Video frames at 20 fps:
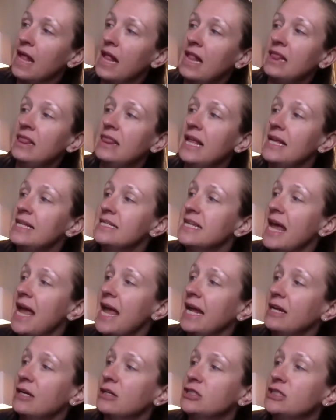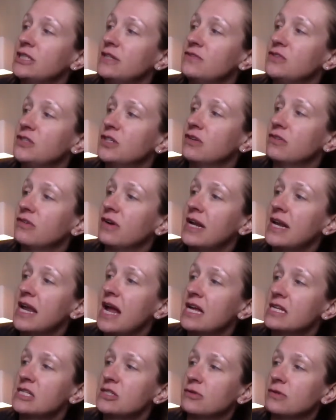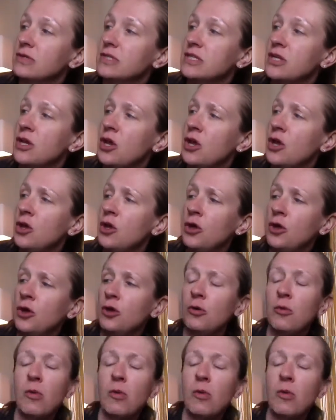Lend a handkerchief to the rhinoceros, who